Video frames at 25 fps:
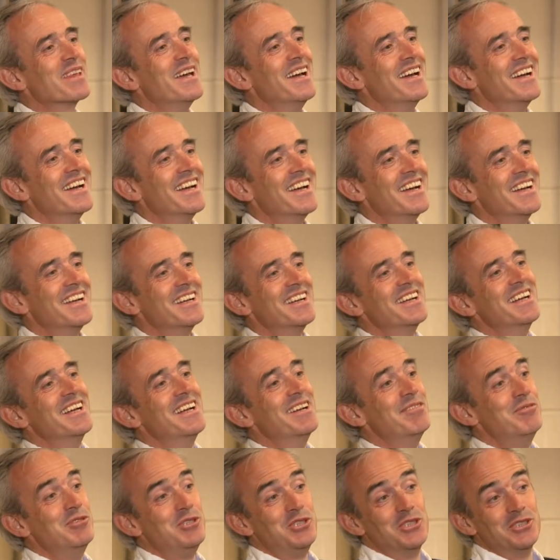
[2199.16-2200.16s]
Uh,
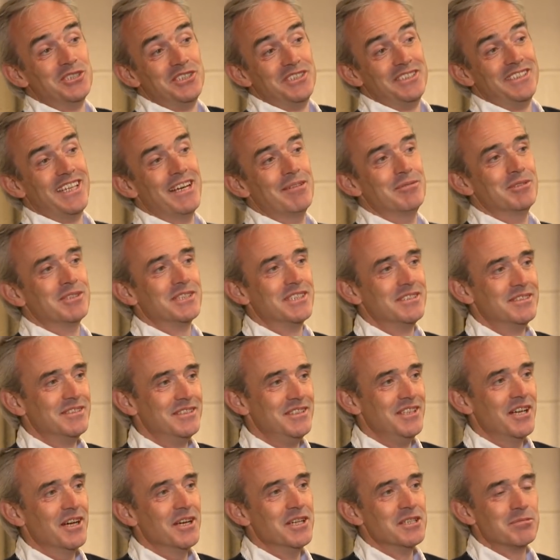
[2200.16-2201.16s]
it was just, that was
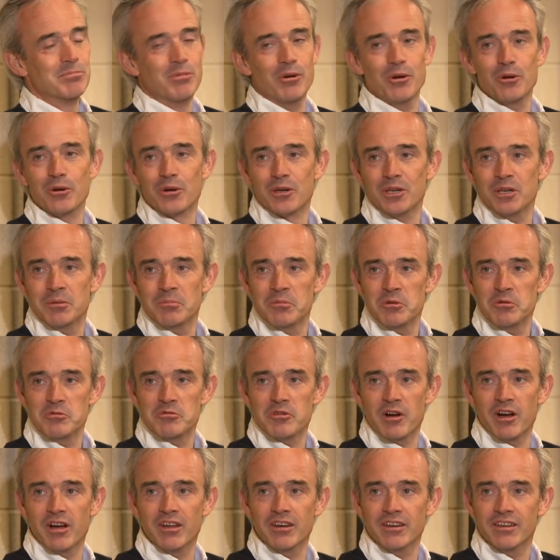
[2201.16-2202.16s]
the ice broken and
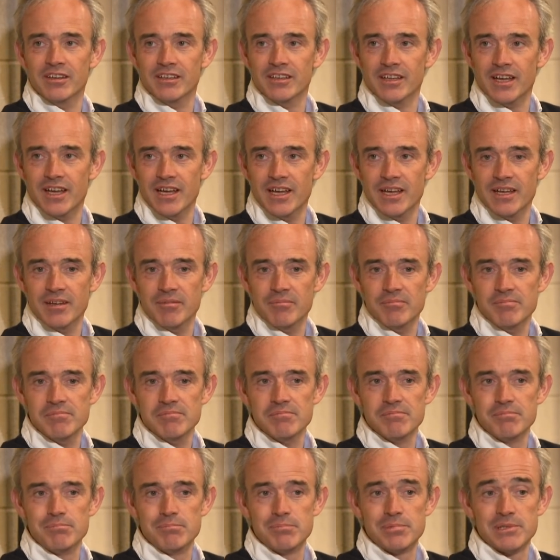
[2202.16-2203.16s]
move on.
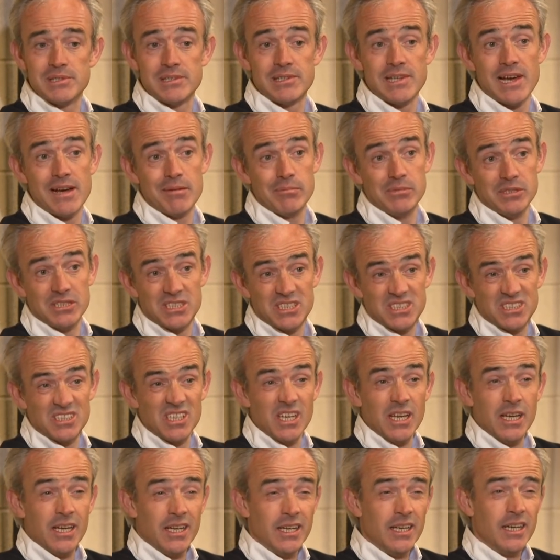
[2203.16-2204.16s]
Um, but that was,
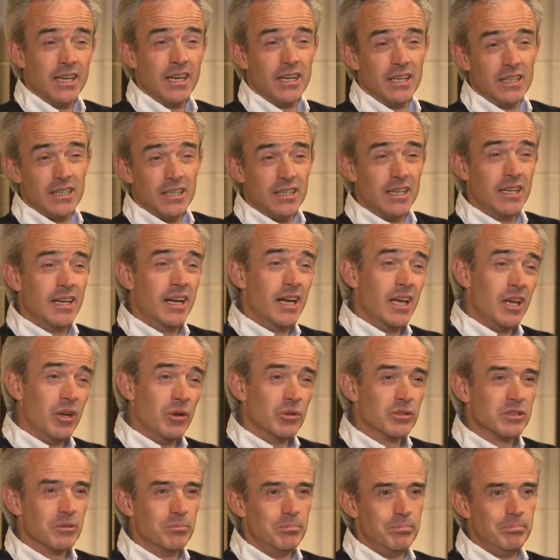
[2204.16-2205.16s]
I
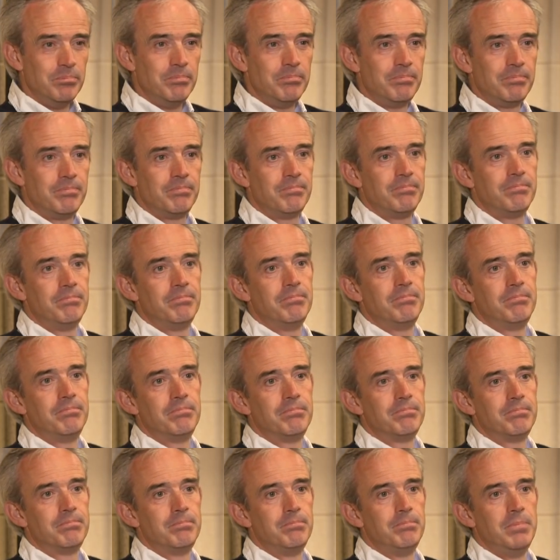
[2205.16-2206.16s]
know, the
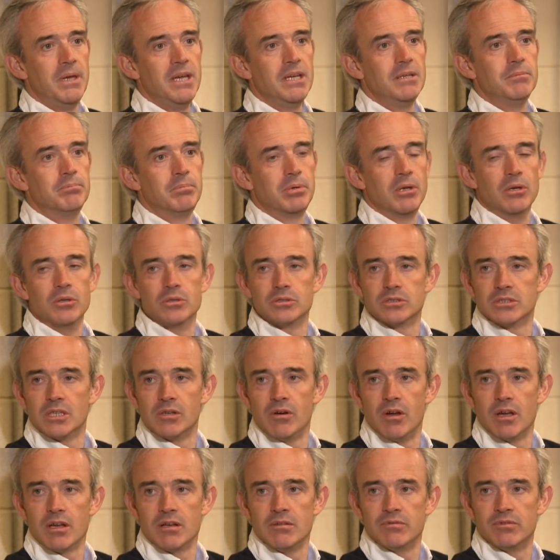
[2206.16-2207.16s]
big plus
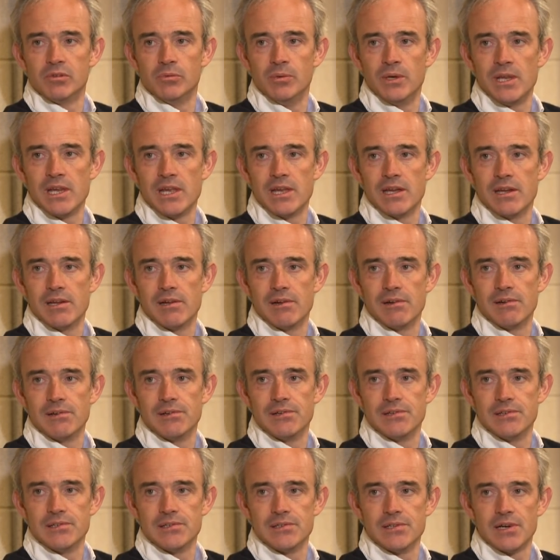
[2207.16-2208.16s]
in riding for Willie.
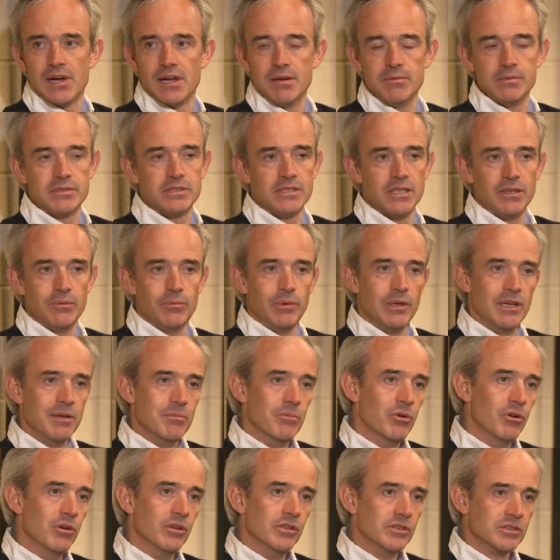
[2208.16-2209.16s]
Mm. I would say Willie
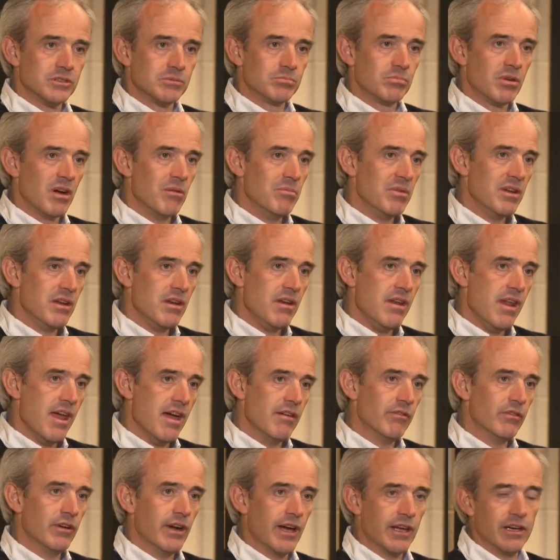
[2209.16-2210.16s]
Mullins probably never